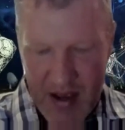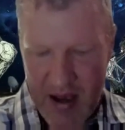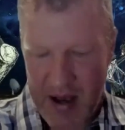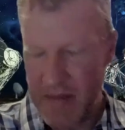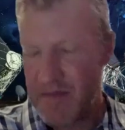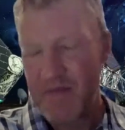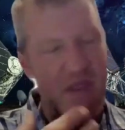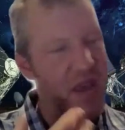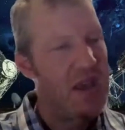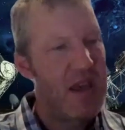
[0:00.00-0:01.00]
And
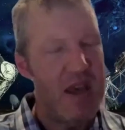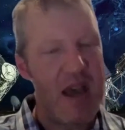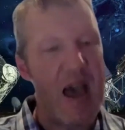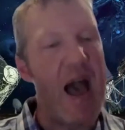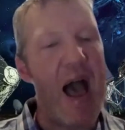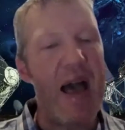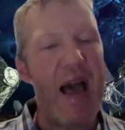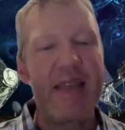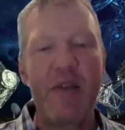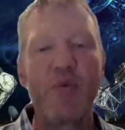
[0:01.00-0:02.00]

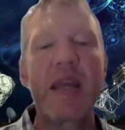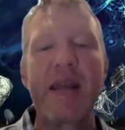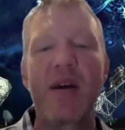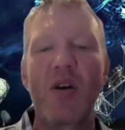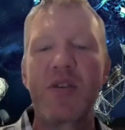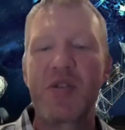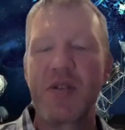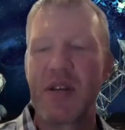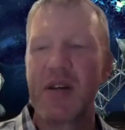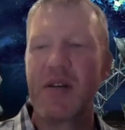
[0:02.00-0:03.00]
then we get onto
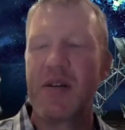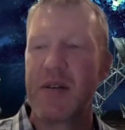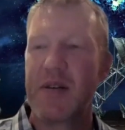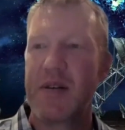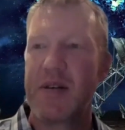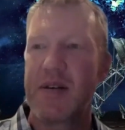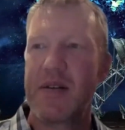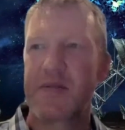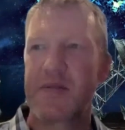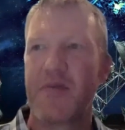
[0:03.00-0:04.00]
the
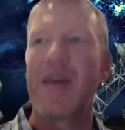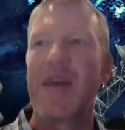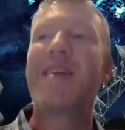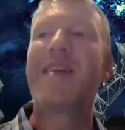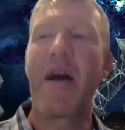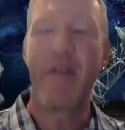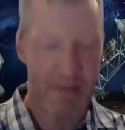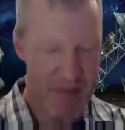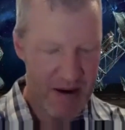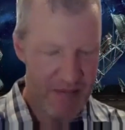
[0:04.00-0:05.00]
sort of
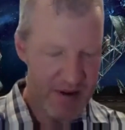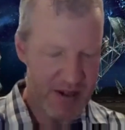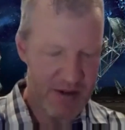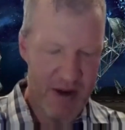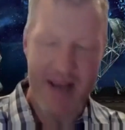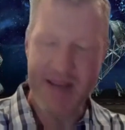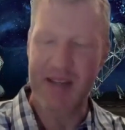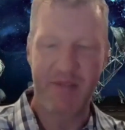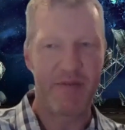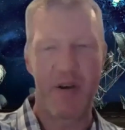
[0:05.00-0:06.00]
indirect benefits
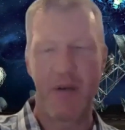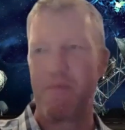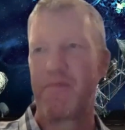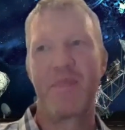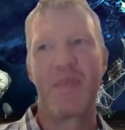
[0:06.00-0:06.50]
arising from